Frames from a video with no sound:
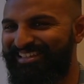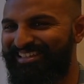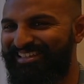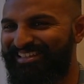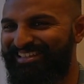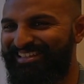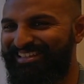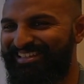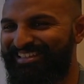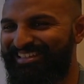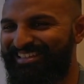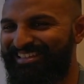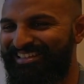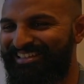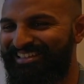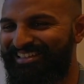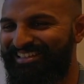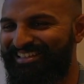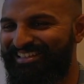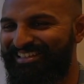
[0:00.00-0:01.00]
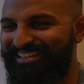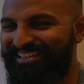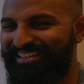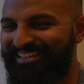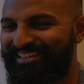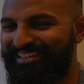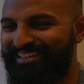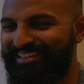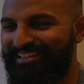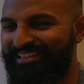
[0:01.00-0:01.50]

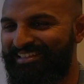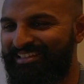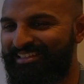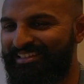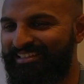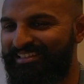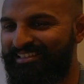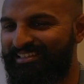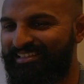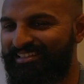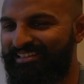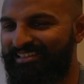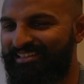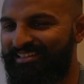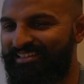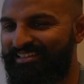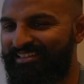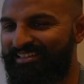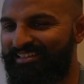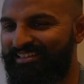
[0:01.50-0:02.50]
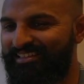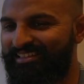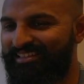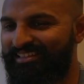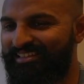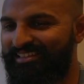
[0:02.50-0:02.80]
The person shown says nothing.